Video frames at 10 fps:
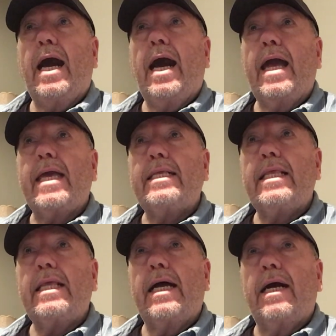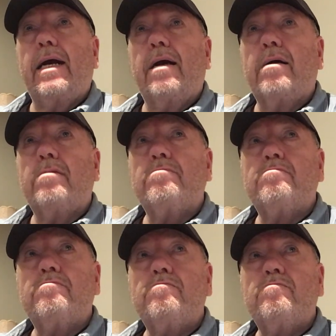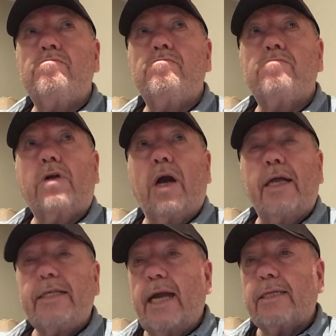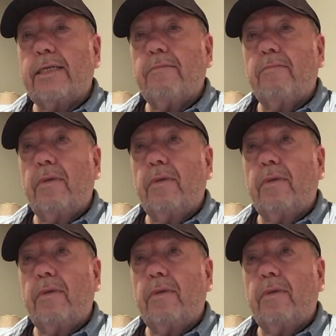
I um, contacted